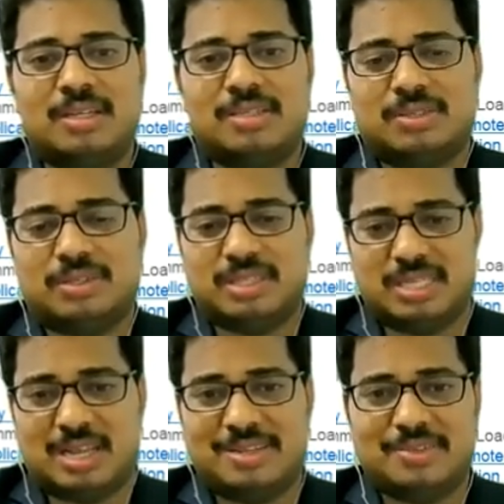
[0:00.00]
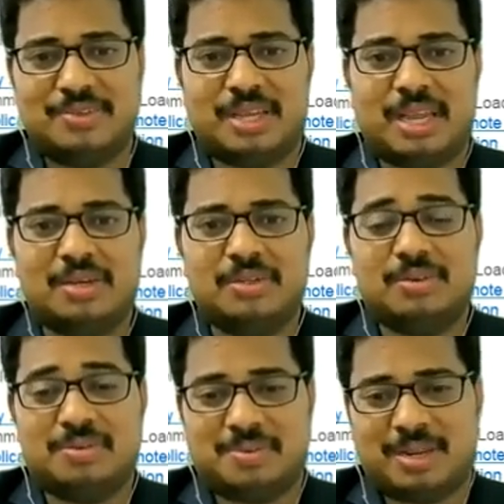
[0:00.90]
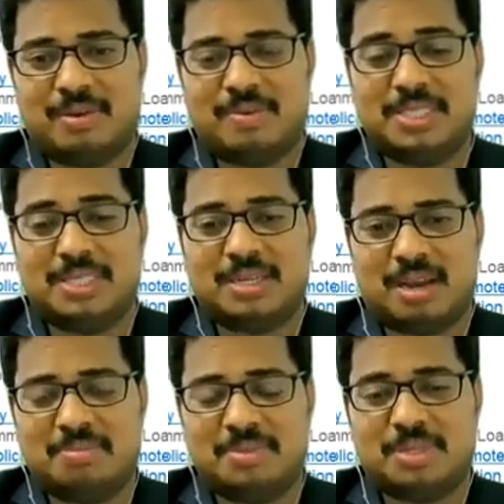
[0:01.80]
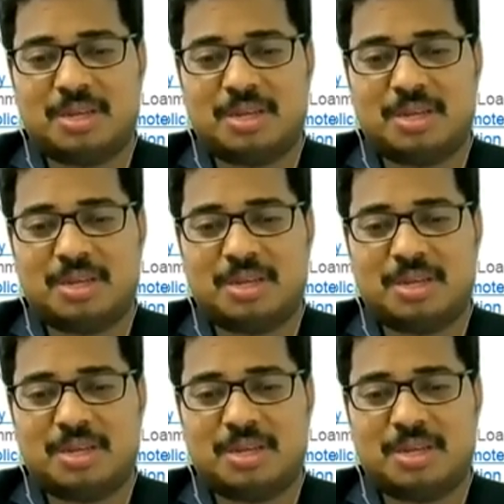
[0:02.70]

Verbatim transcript: So this also we can do whenever visitor comes.